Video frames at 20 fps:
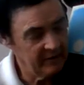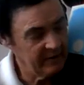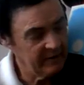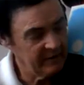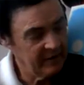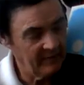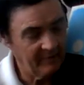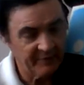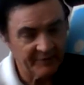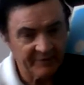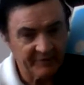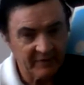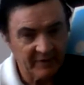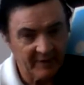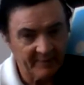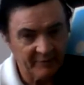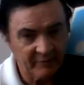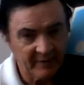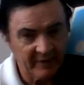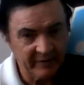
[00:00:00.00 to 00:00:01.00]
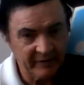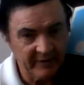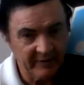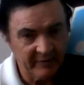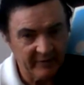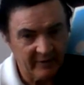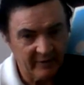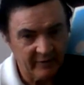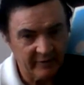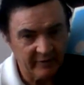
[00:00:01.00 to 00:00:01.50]
double stop right there in
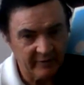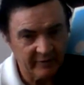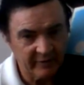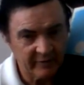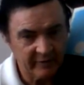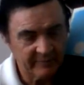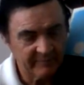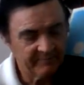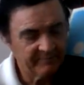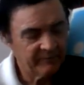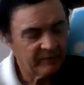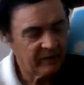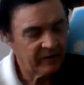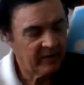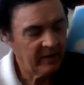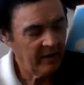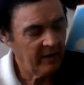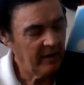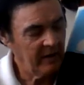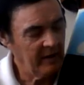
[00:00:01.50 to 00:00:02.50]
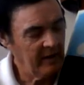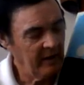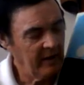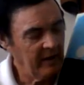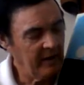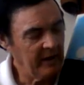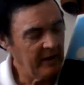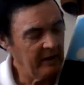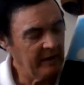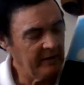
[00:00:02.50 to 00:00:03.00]
orange.
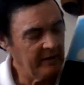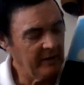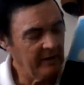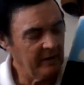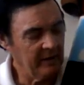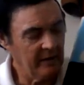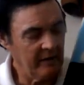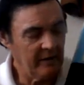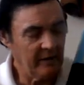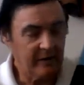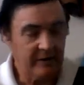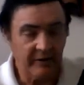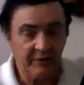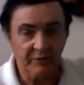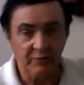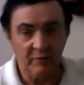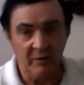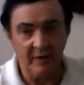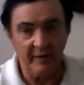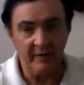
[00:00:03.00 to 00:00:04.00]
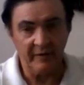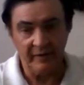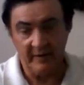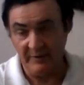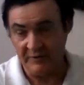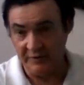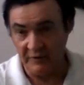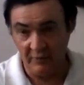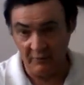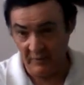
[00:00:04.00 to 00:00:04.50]
And uh, guess what?
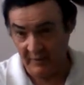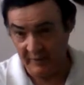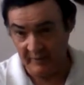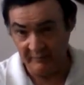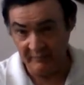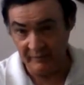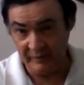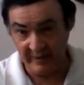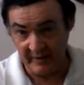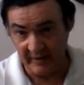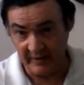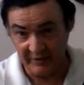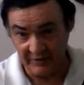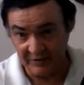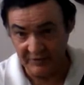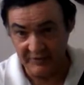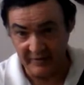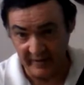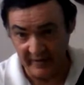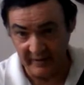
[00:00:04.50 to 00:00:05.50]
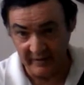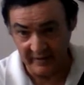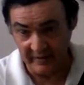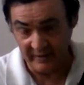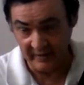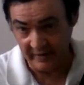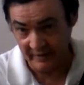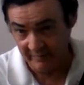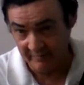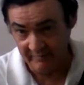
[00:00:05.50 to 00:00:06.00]
That's the one that I just ended
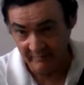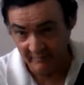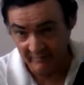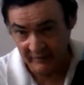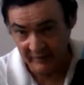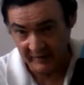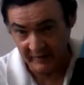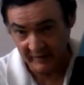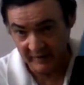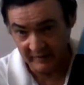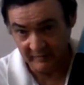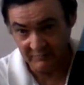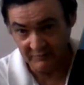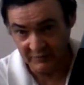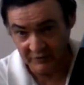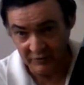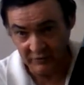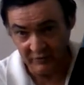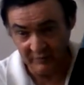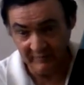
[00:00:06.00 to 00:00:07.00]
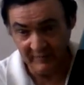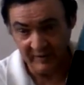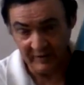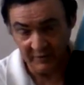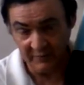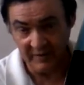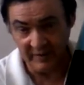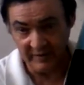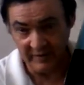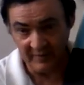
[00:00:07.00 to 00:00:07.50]
the Tune
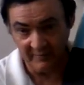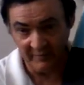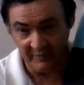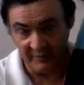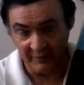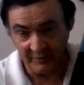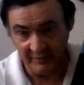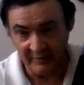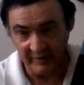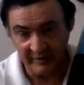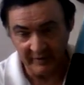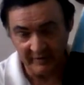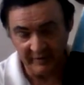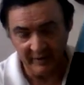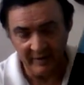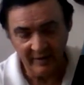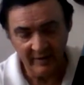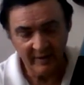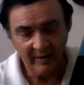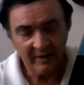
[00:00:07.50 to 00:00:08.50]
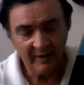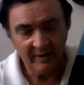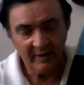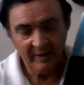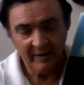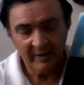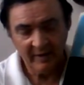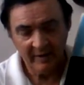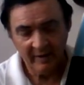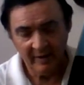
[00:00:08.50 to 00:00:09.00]
Minuet number three
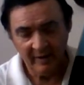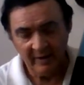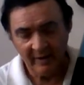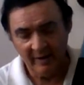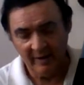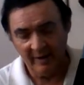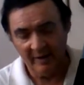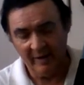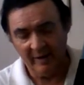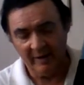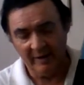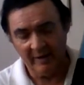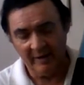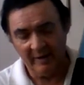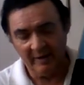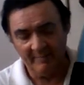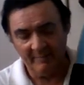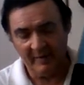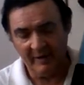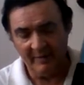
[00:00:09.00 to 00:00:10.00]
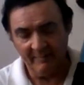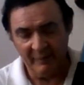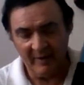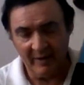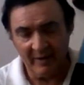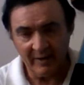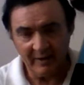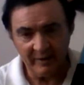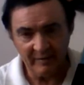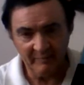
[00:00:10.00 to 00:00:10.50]
uh, by
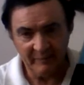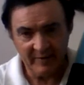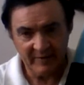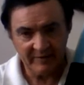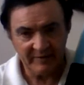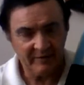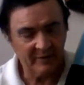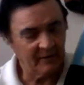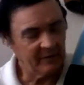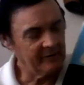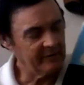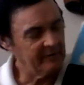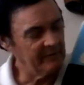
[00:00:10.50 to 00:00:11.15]
Bach and Petzold.